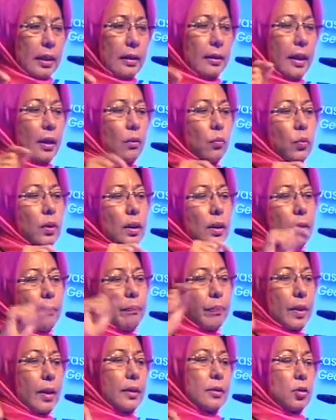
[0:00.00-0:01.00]
and then we
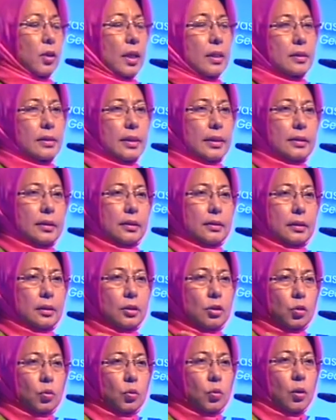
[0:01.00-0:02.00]
translate it
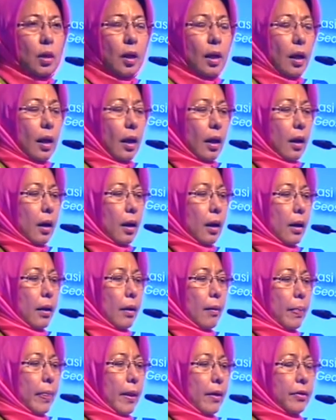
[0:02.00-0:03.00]
into
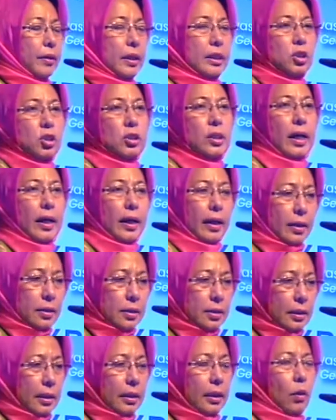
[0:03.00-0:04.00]
the
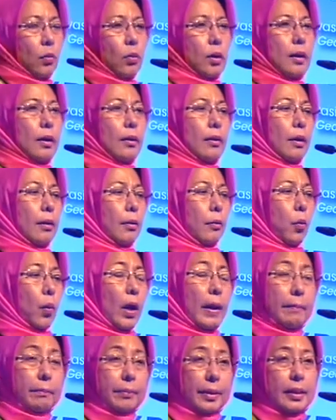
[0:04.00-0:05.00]
GIS in our
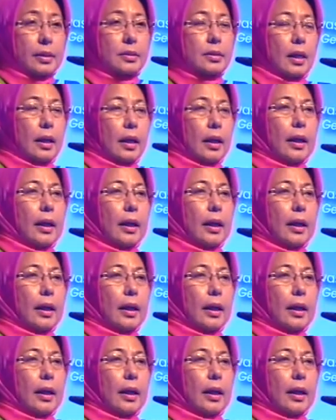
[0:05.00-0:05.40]
web base,